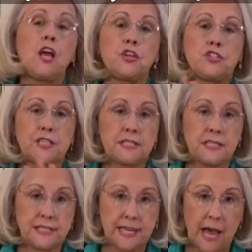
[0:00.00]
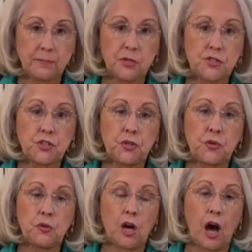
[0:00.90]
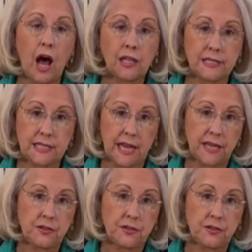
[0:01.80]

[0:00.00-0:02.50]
You just adapt it to the holiday.